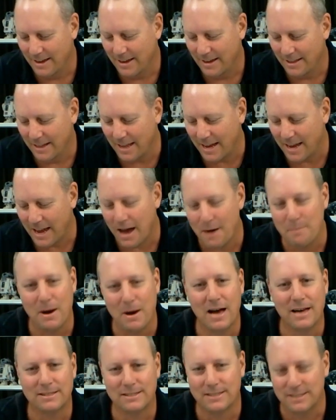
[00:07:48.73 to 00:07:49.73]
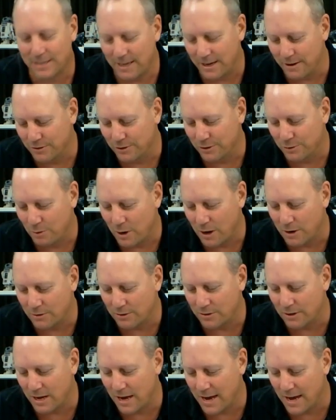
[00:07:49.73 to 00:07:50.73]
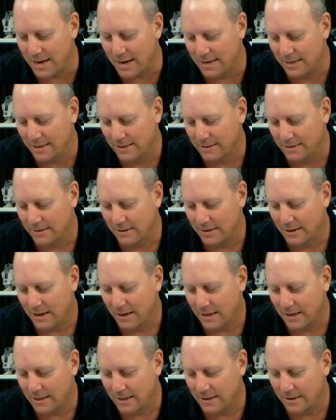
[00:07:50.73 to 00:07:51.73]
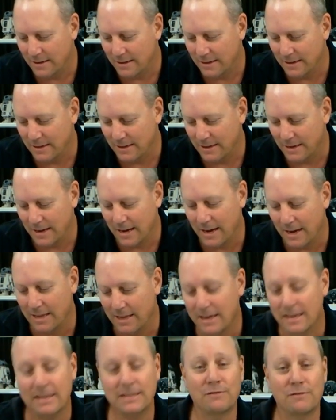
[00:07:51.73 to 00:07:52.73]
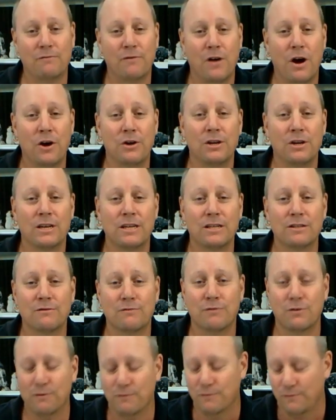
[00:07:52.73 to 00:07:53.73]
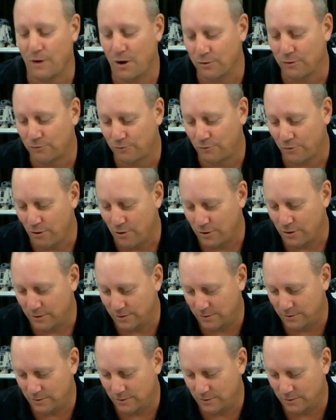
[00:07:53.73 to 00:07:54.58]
Lego Masters here as well. Good day. And his vote is for Voltron.